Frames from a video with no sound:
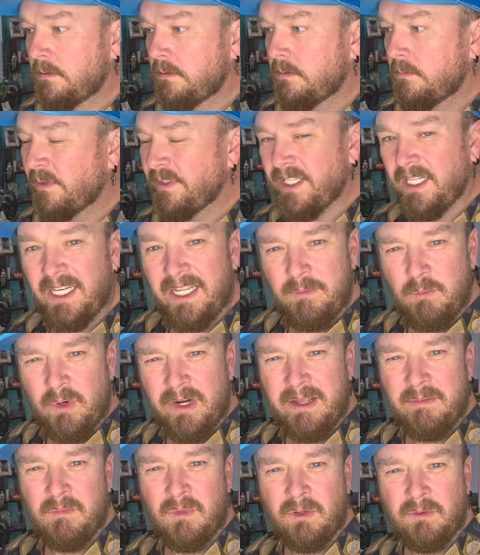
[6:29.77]
Was it Liberty
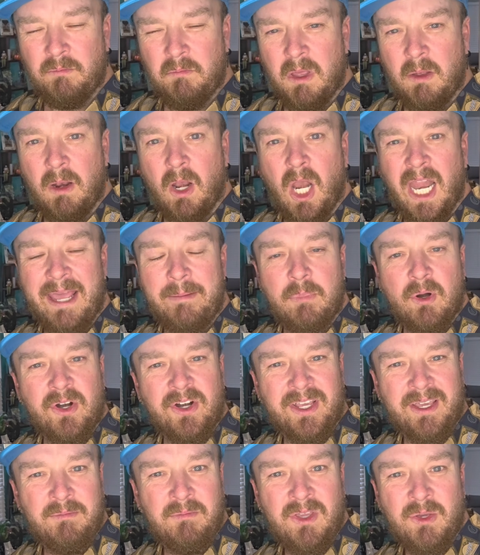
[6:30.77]

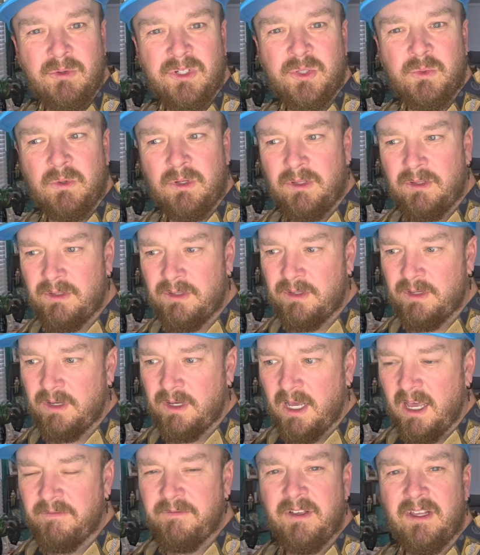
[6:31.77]
Mutual?
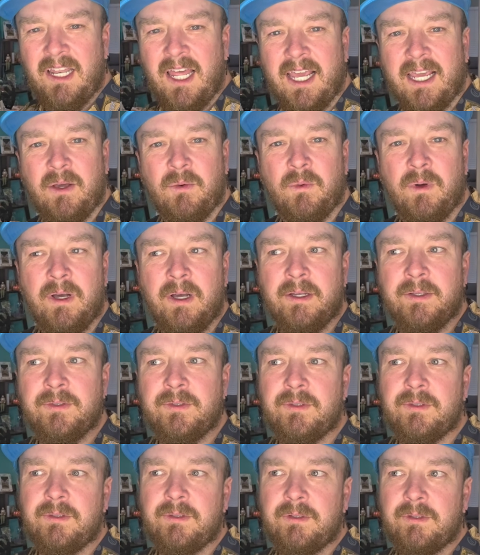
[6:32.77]
I feel like it was.